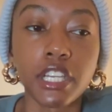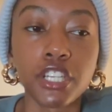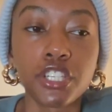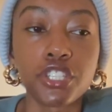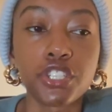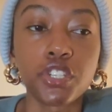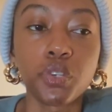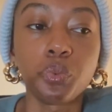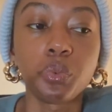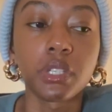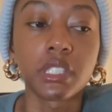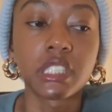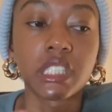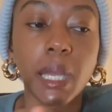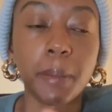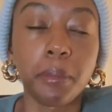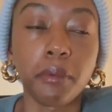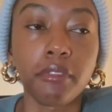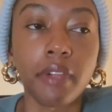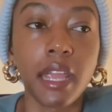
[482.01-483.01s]
issue with
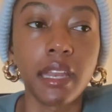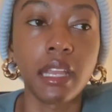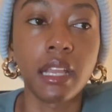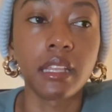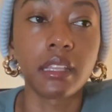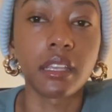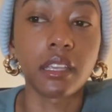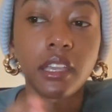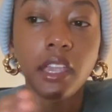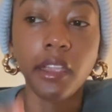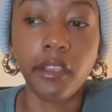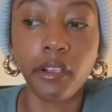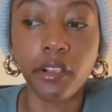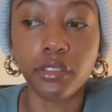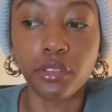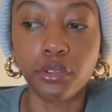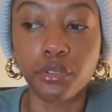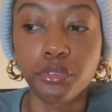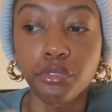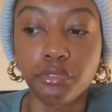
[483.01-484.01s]
separating the
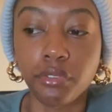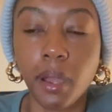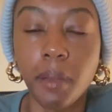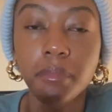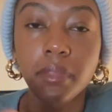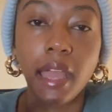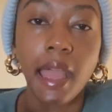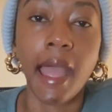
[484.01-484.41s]
character from the